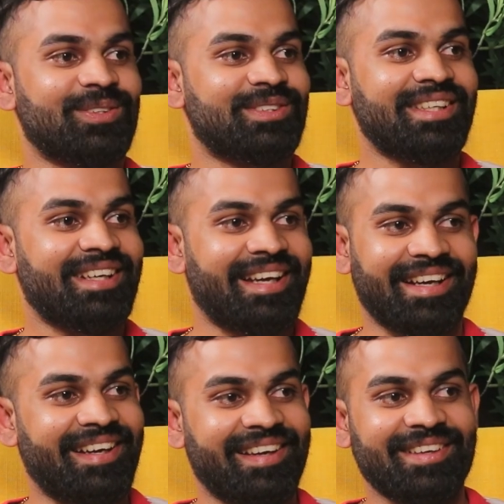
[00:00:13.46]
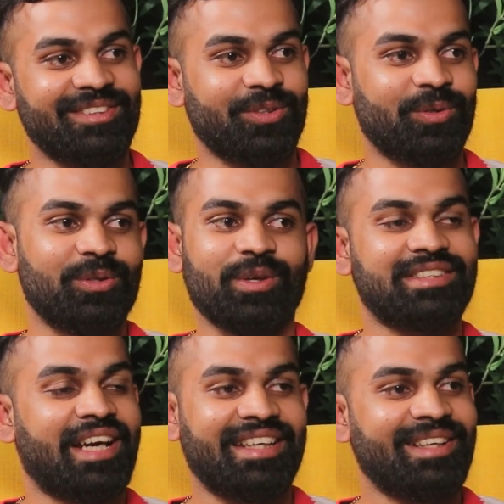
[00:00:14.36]
So sir, so you are
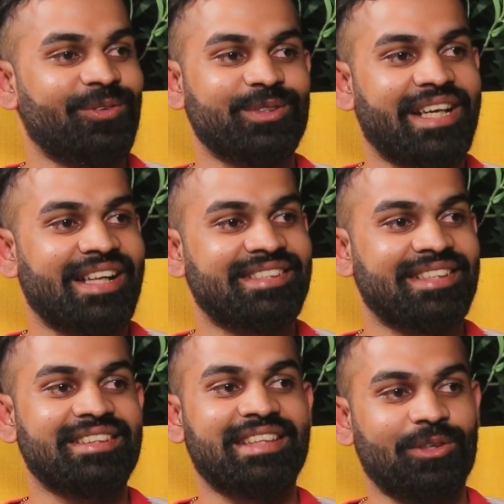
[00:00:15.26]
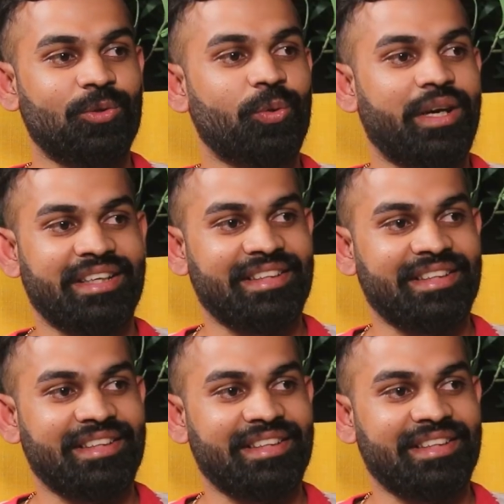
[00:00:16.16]
starting your new channels in Telugu and